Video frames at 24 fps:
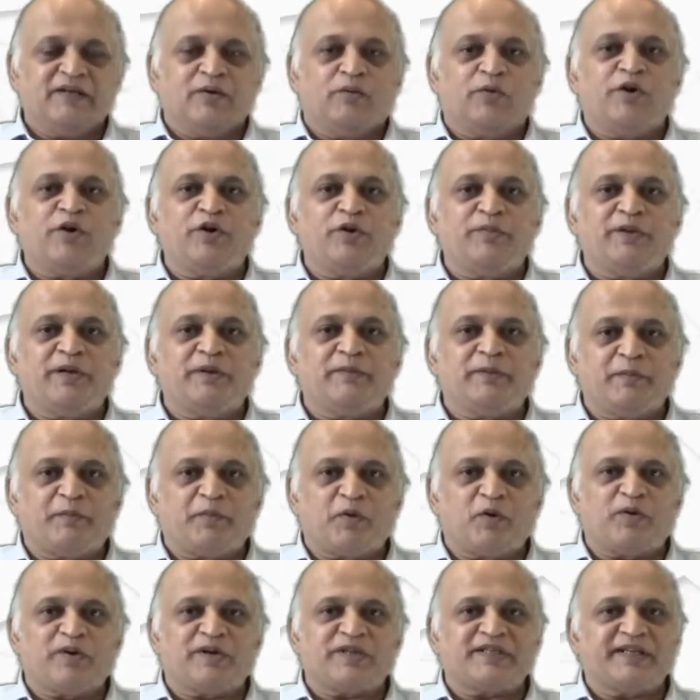What do you mean we're
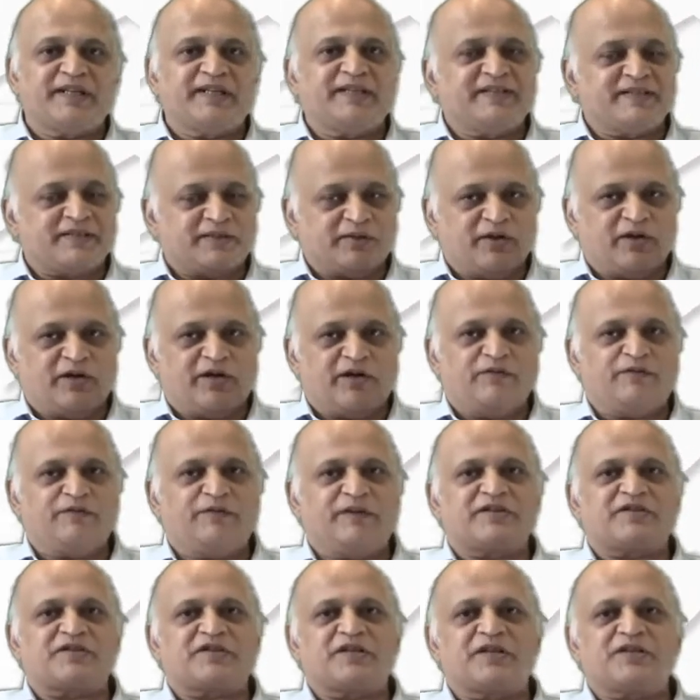progressing? There's a lot of
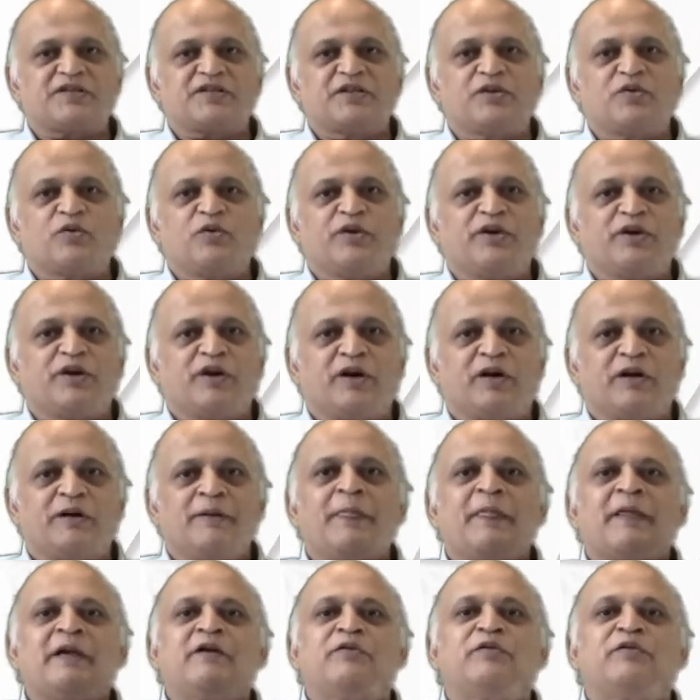construction going on,